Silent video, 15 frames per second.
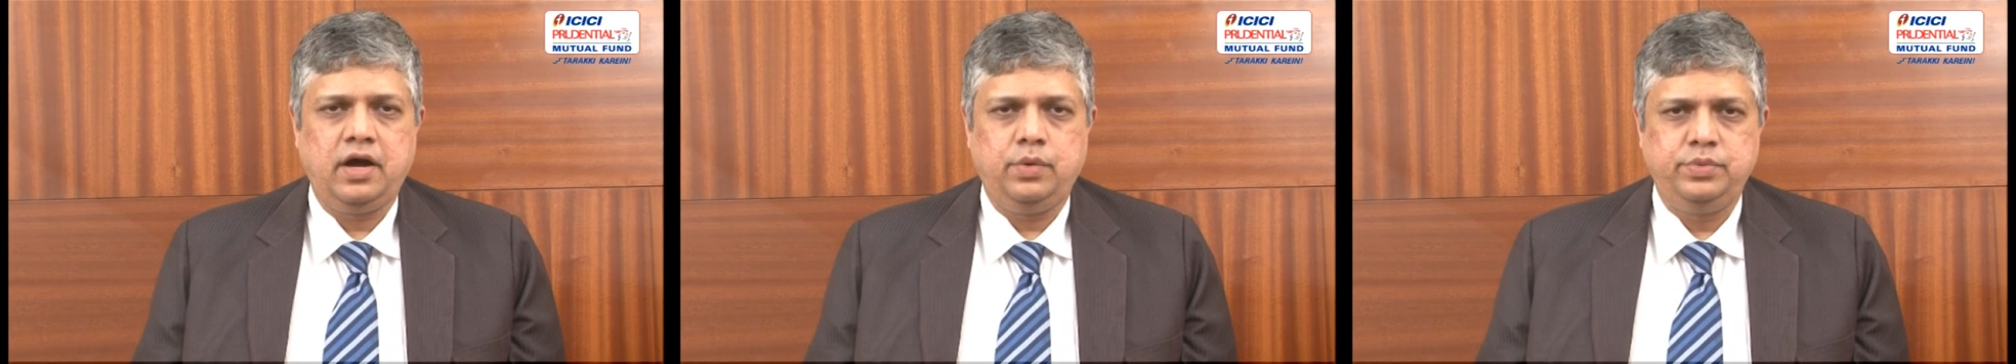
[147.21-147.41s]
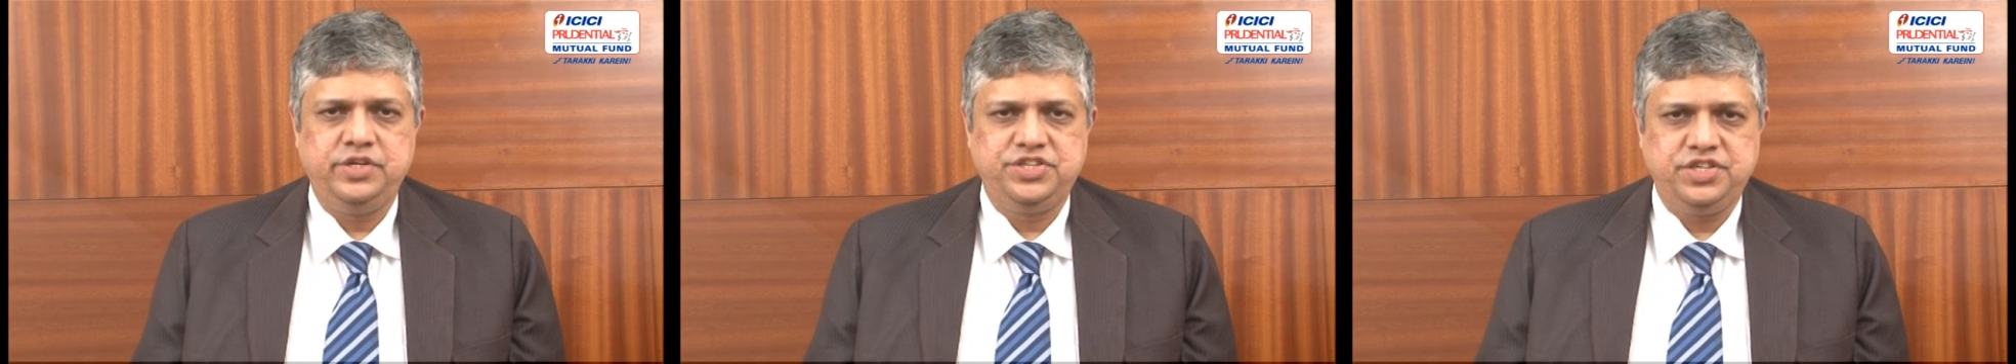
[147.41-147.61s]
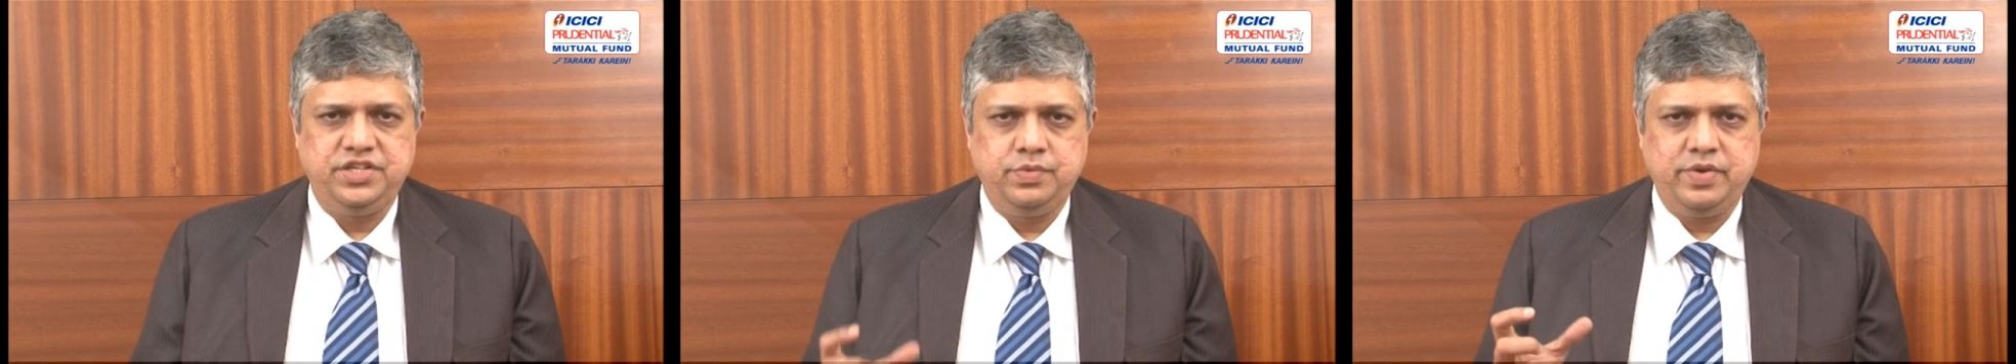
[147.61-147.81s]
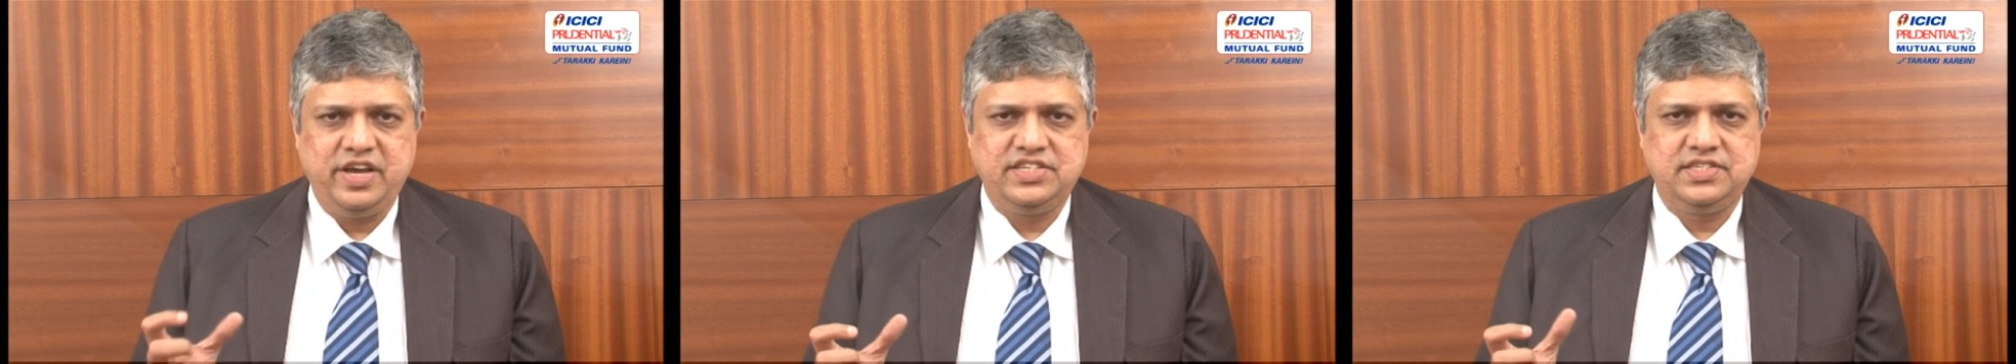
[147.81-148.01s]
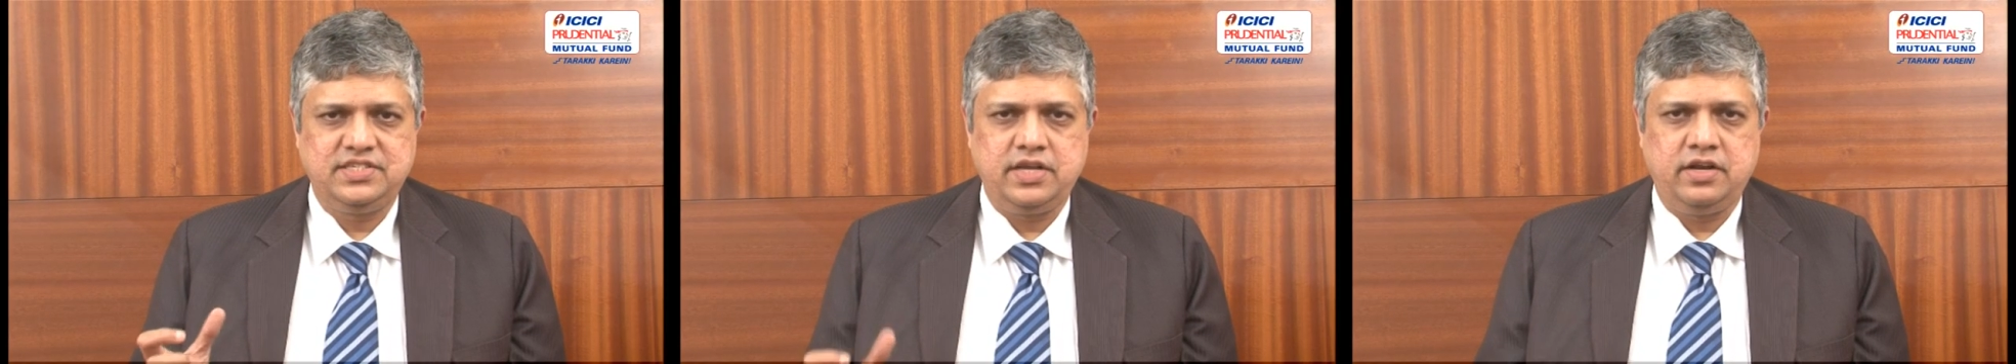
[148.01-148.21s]
which
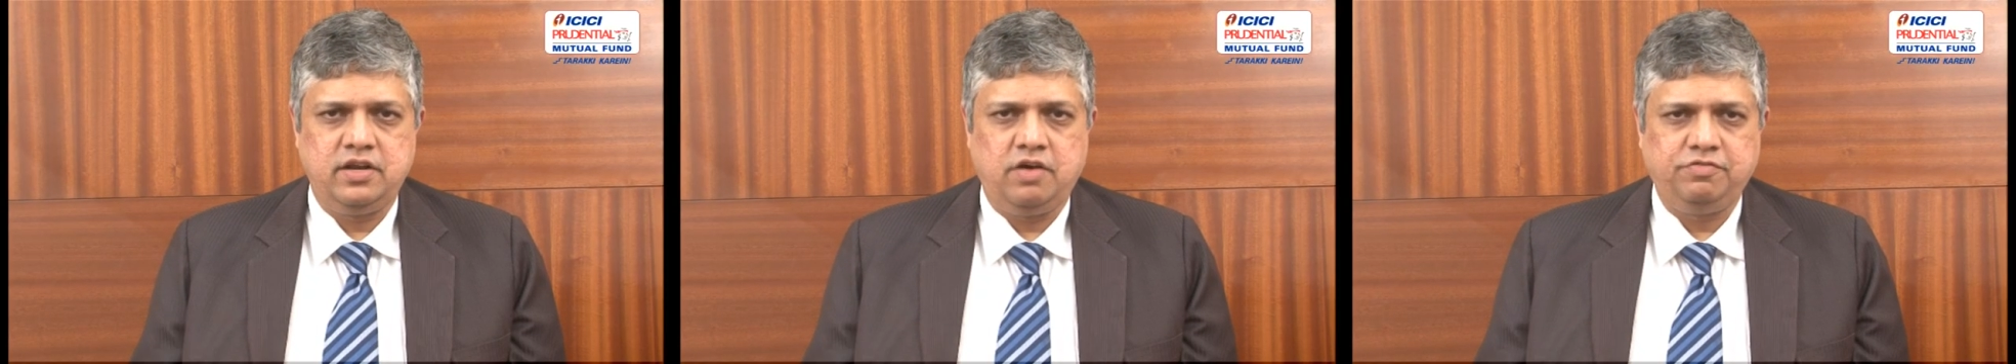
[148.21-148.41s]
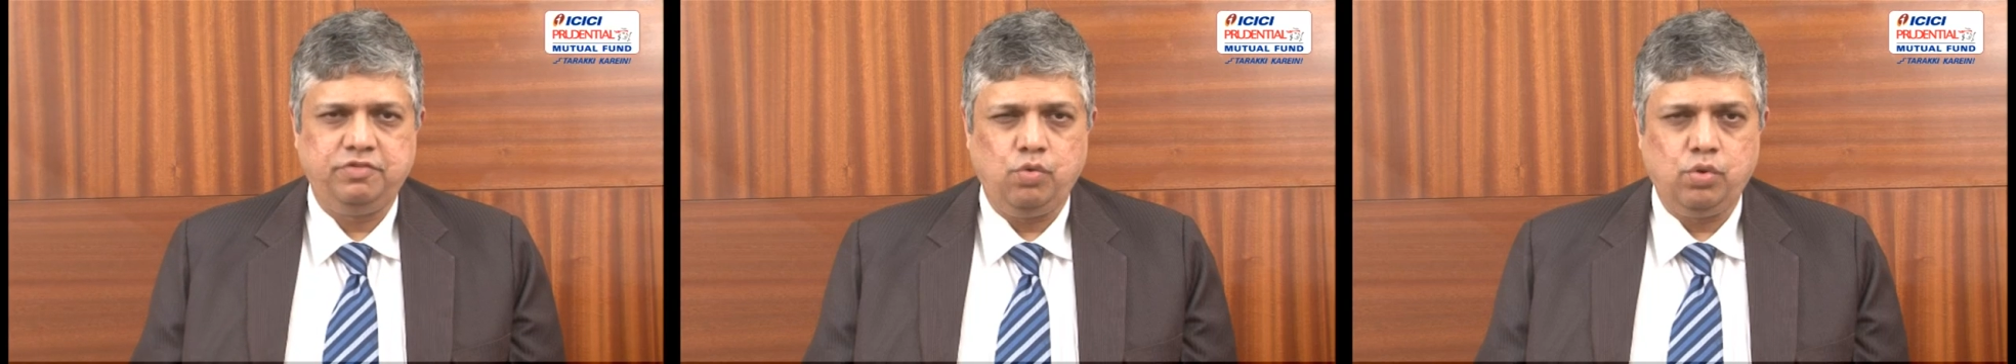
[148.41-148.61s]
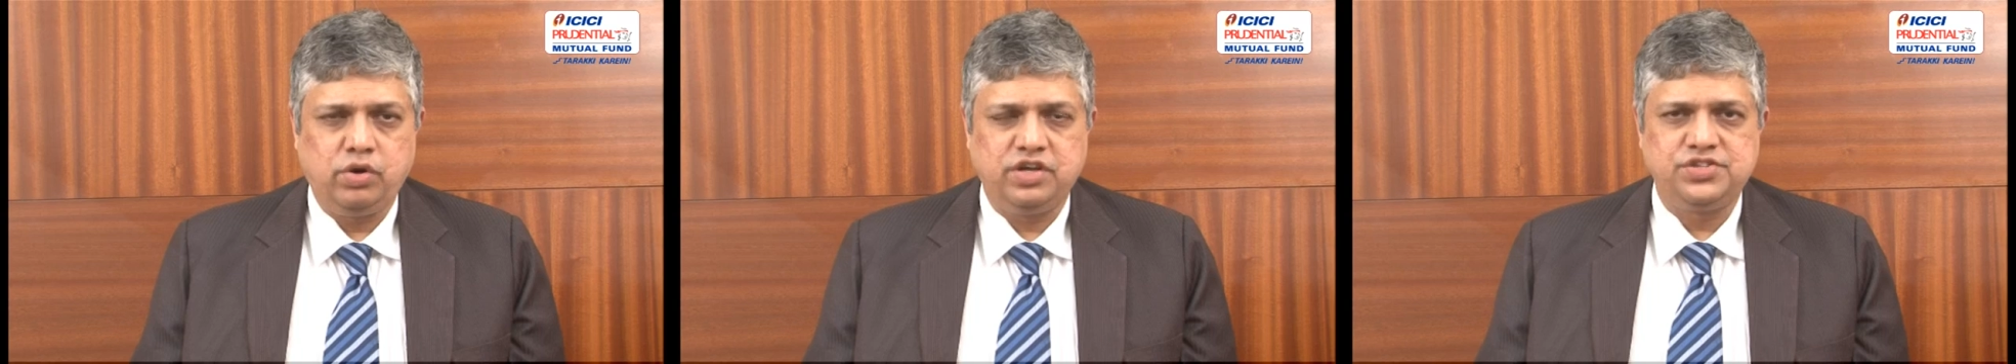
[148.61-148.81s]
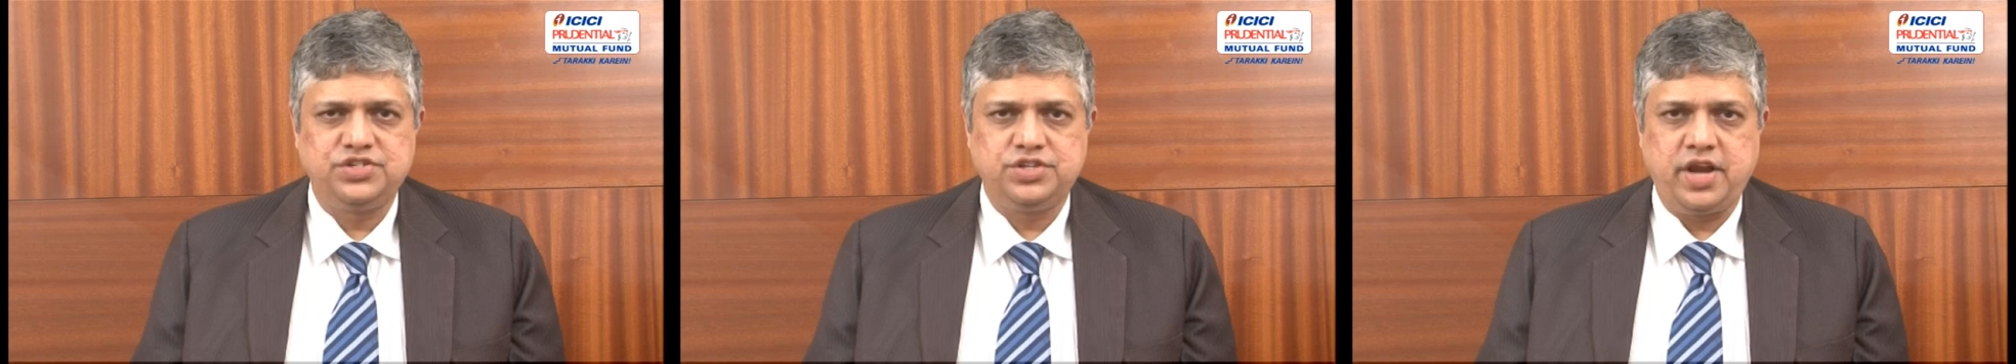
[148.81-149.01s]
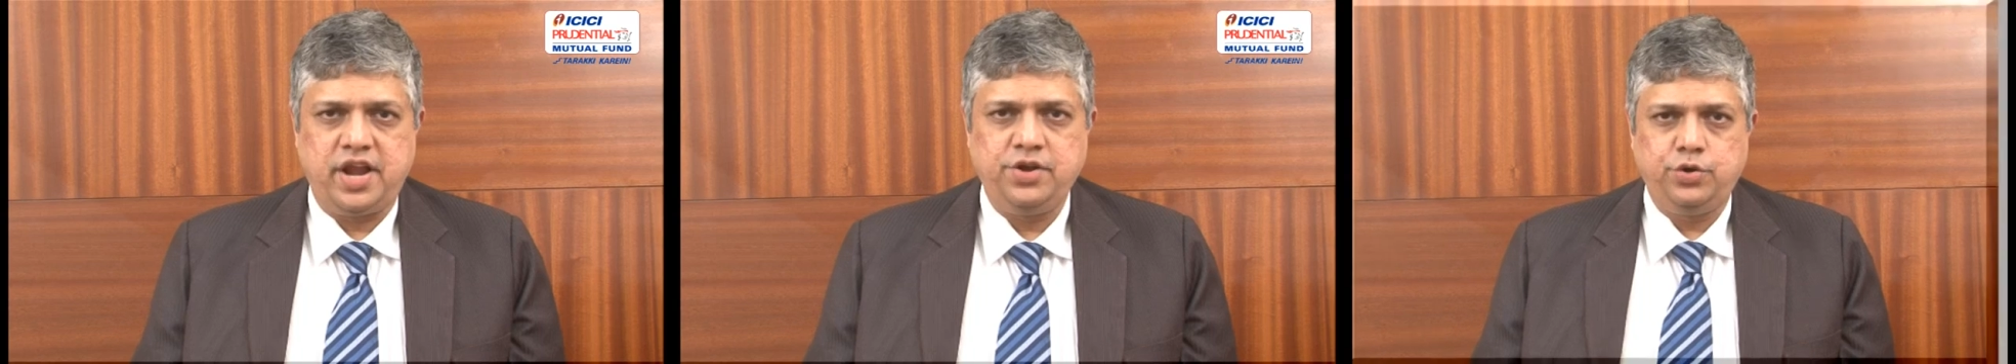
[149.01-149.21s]
invests in a
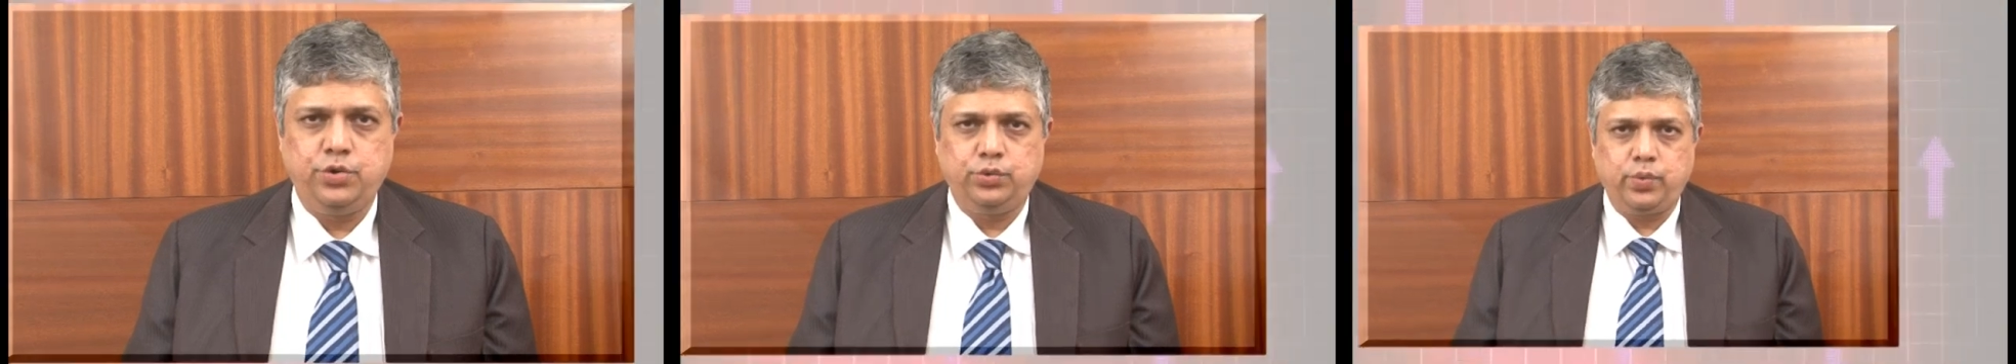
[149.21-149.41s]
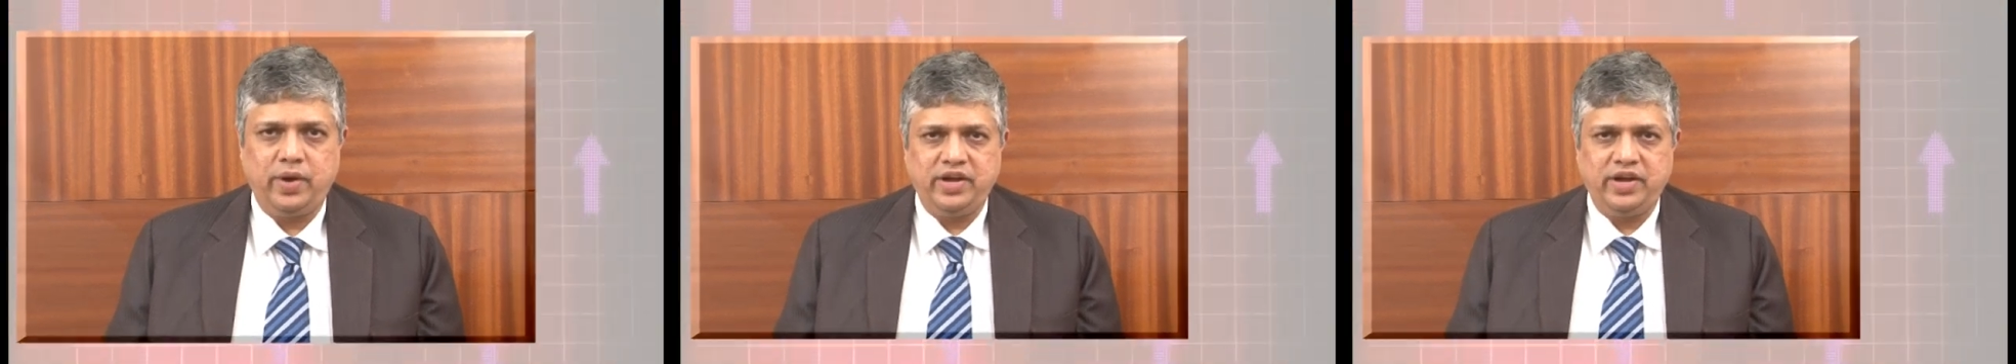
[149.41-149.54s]
focused 20